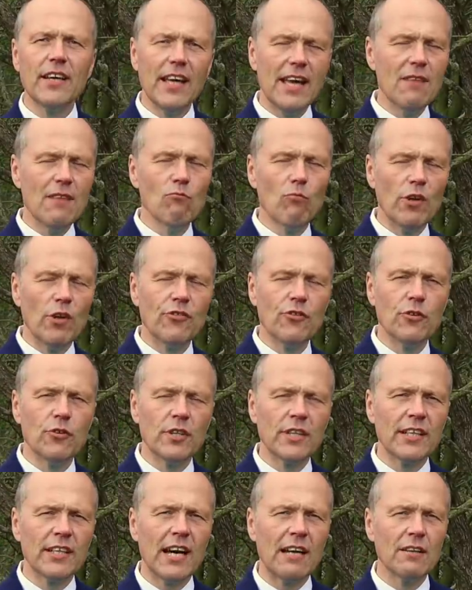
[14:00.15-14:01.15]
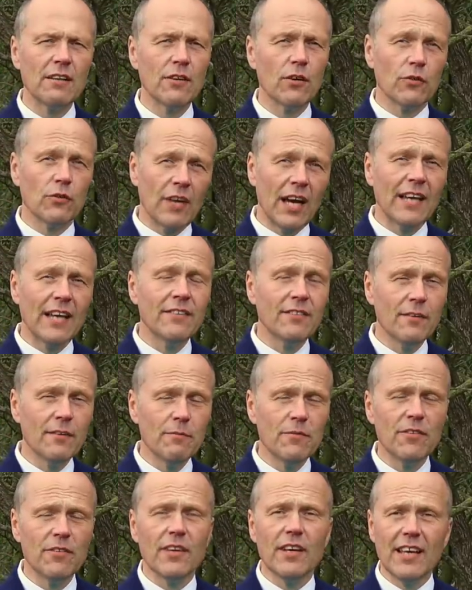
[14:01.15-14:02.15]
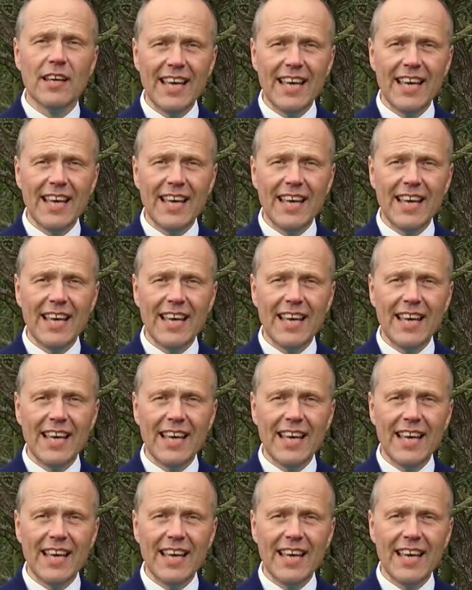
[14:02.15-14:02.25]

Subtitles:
in which you can carry those items